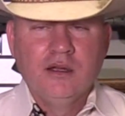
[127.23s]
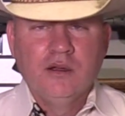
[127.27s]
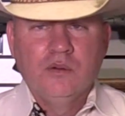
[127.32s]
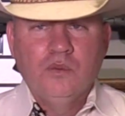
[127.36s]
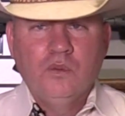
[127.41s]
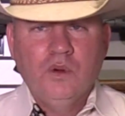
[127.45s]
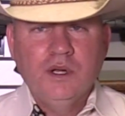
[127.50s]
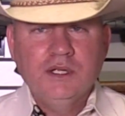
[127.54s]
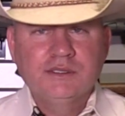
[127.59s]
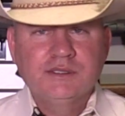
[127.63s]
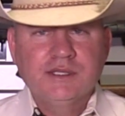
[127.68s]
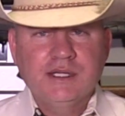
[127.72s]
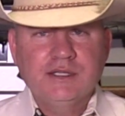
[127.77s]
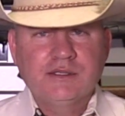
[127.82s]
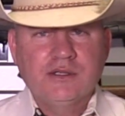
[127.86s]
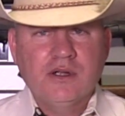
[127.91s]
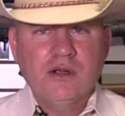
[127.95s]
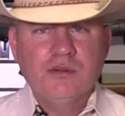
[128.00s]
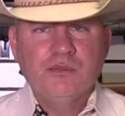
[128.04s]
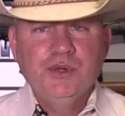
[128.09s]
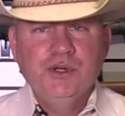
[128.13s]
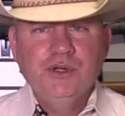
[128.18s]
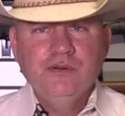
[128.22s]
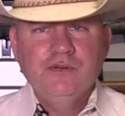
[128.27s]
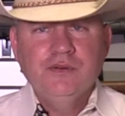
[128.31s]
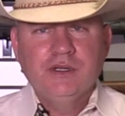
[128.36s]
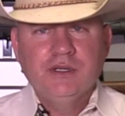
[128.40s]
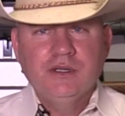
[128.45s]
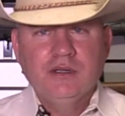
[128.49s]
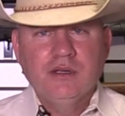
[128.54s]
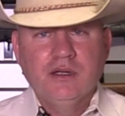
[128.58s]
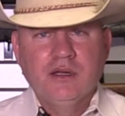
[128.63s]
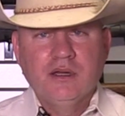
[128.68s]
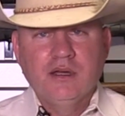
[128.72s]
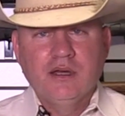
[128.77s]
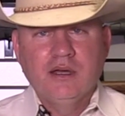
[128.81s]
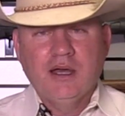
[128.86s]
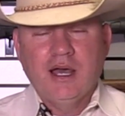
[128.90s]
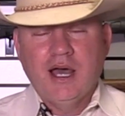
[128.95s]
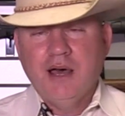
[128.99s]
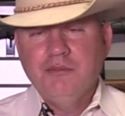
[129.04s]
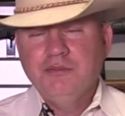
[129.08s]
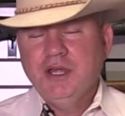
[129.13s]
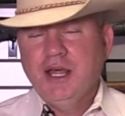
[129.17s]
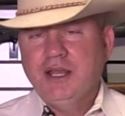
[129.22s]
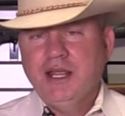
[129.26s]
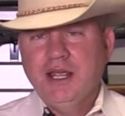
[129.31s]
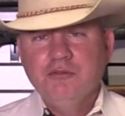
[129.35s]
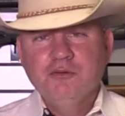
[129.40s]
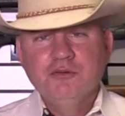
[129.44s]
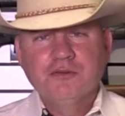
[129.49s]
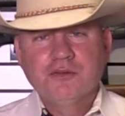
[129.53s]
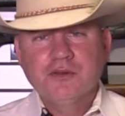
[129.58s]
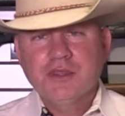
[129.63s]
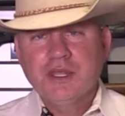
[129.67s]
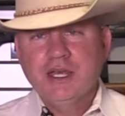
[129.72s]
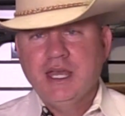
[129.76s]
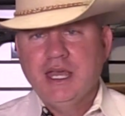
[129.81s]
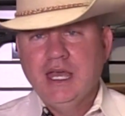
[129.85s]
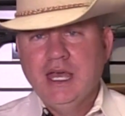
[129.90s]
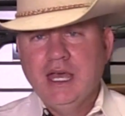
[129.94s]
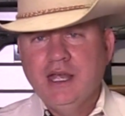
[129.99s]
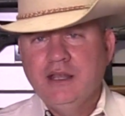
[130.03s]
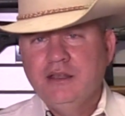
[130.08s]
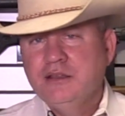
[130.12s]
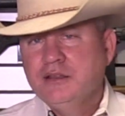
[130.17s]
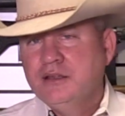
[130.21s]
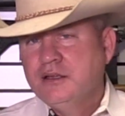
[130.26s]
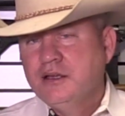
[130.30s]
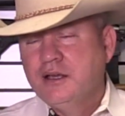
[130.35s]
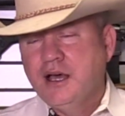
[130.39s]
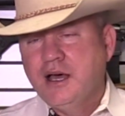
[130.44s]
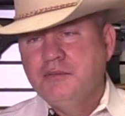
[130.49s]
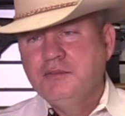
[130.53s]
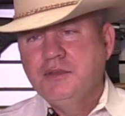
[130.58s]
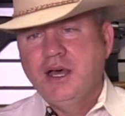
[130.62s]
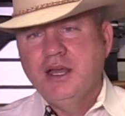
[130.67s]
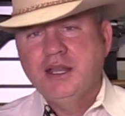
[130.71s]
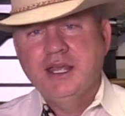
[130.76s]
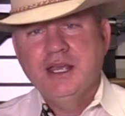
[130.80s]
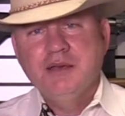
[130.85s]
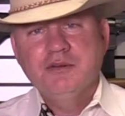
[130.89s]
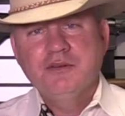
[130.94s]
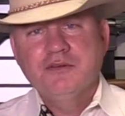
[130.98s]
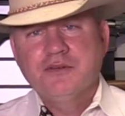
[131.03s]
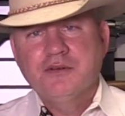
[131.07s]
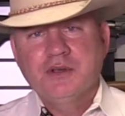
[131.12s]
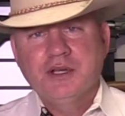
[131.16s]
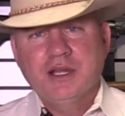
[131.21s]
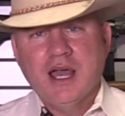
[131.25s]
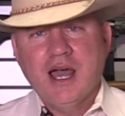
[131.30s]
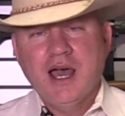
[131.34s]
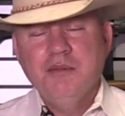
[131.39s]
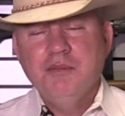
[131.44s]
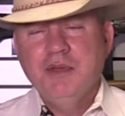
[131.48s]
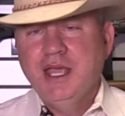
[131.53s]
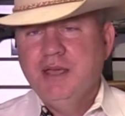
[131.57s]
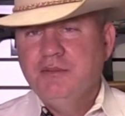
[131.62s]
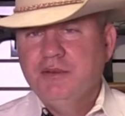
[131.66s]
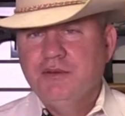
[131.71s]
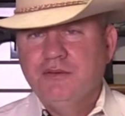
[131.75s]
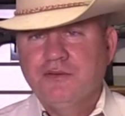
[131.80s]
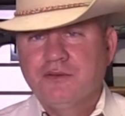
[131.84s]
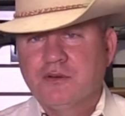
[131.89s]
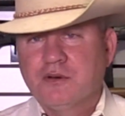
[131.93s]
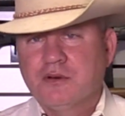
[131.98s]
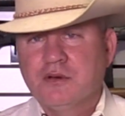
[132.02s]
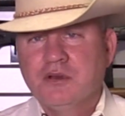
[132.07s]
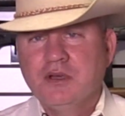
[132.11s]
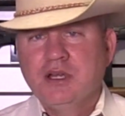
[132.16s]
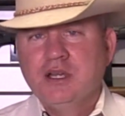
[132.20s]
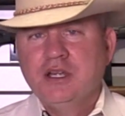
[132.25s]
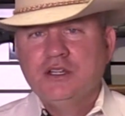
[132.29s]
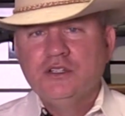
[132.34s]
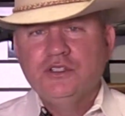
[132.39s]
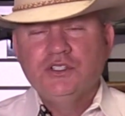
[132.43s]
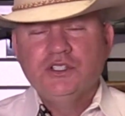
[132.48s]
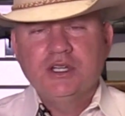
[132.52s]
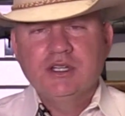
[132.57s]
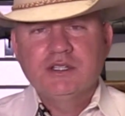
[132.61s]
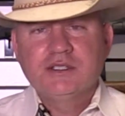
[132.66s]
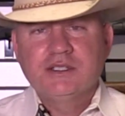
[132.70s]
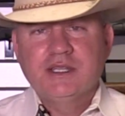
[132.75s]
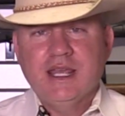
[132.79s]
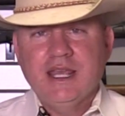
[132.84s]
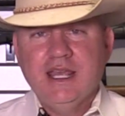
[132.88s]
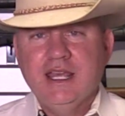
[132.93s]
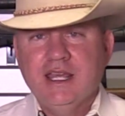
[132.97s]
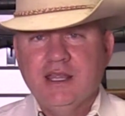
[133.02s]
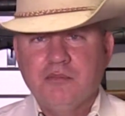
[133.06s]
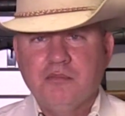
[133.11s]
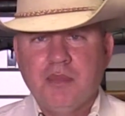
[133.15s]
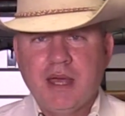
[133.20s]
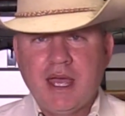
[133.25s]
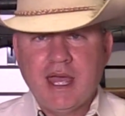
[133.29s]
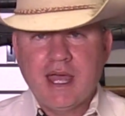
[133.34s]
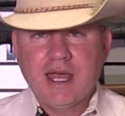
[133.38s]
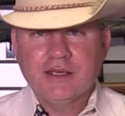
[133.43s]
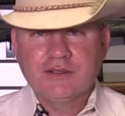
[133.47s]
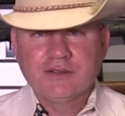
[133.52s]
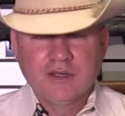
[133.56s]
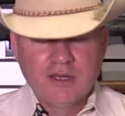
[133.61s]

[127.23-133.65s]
Once they start moving, I'm not aiming for the head. I'm not aiming for any, I'm aiming for just to hit mass.